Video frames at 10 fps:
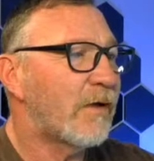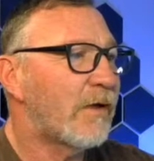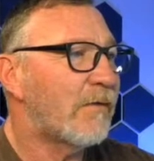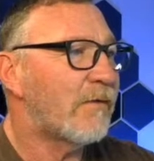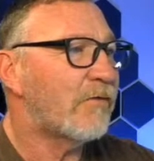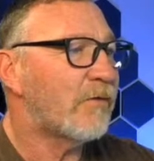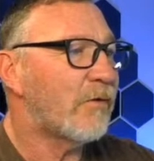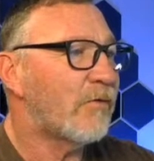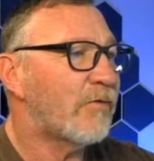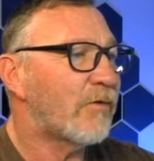this
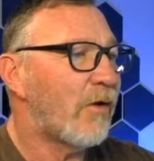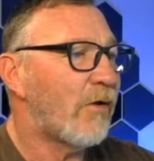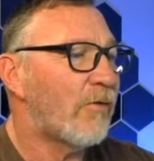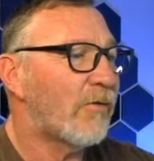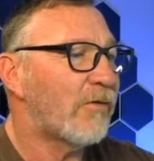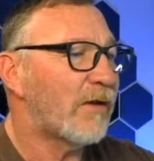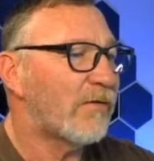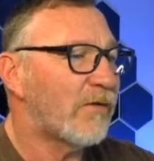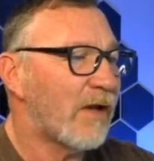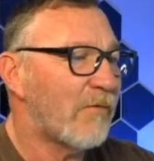shows all the
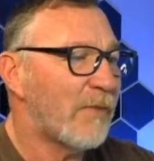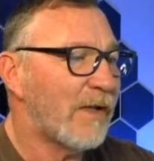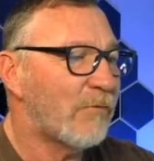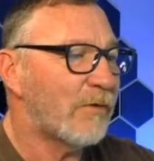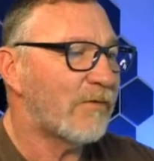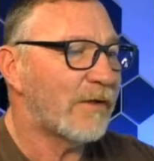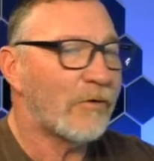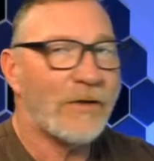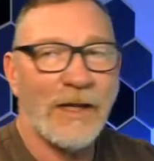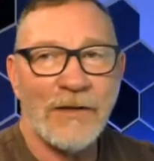things that I've made with
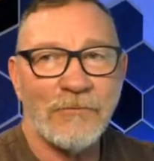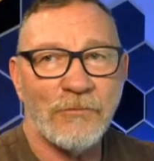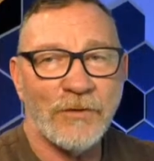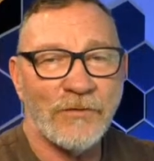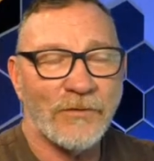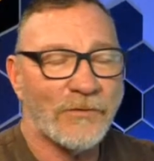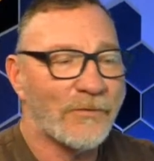Tinkercad, which is,